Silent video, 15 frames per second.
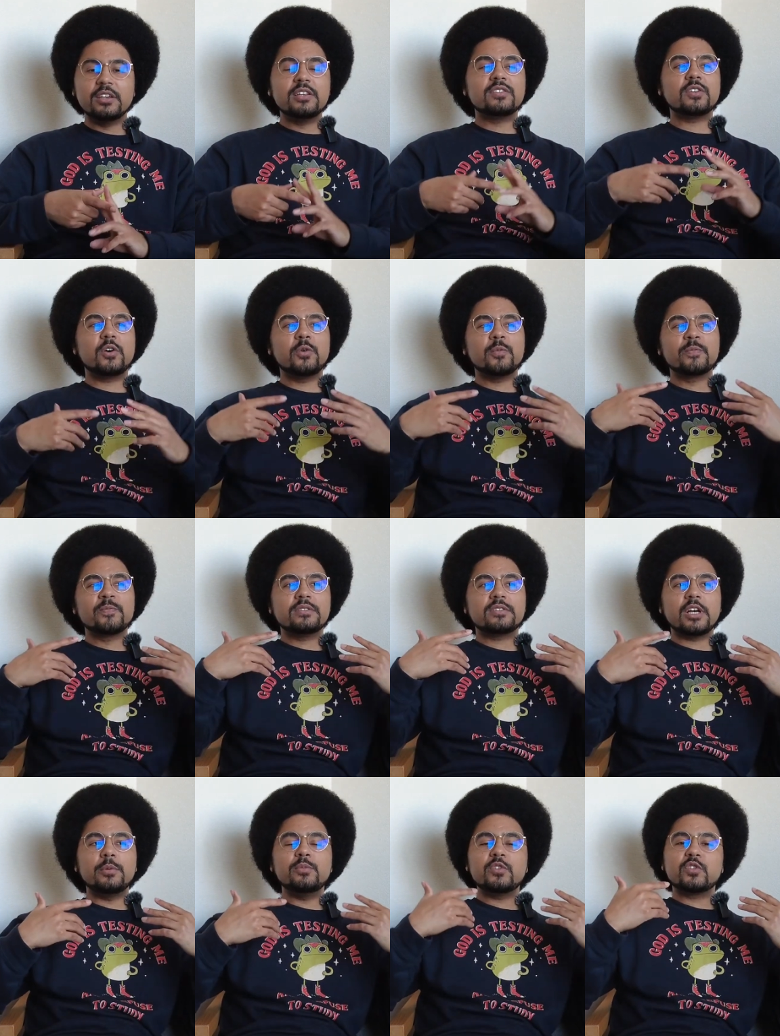So
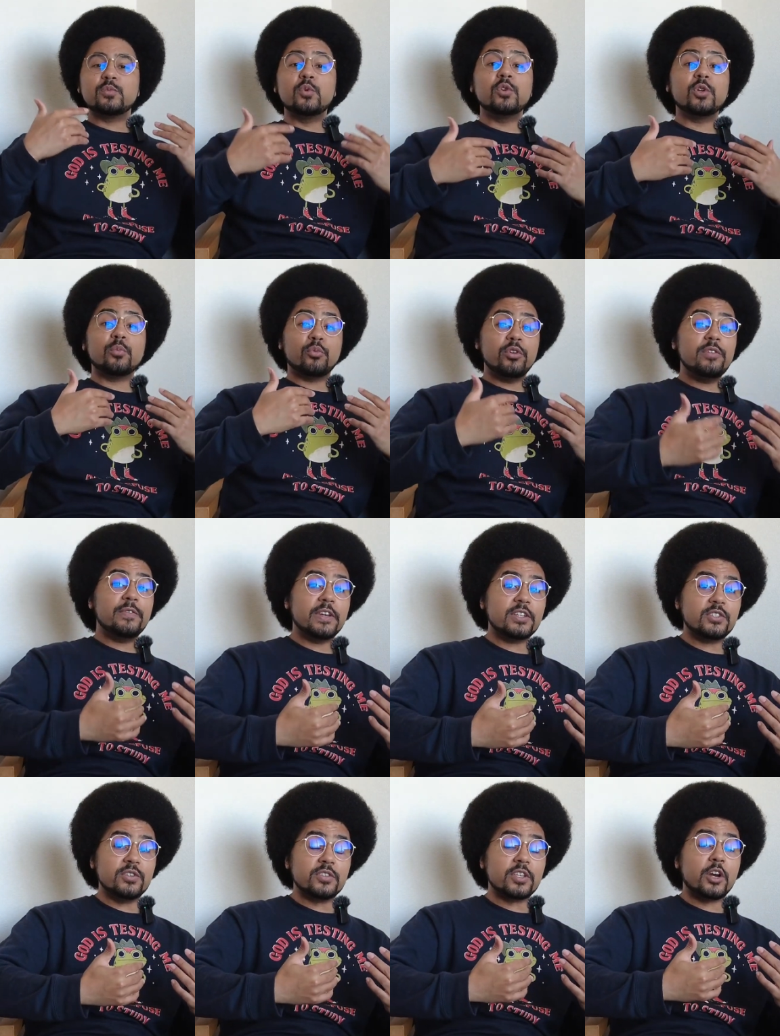some smaller
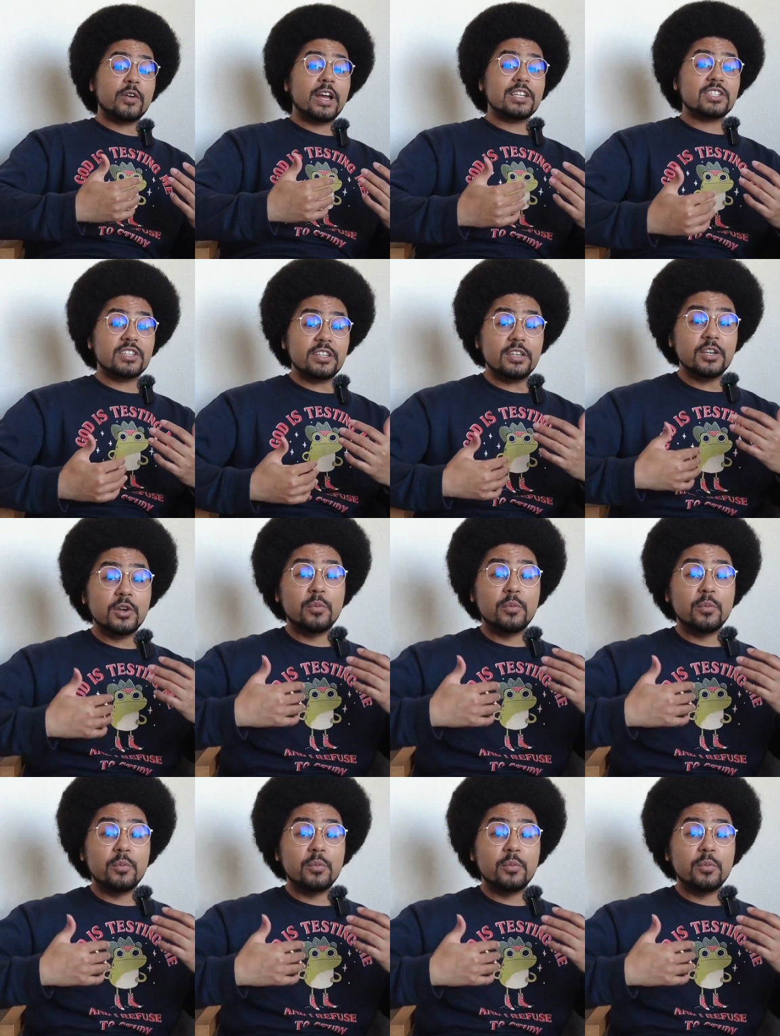prefectures are actually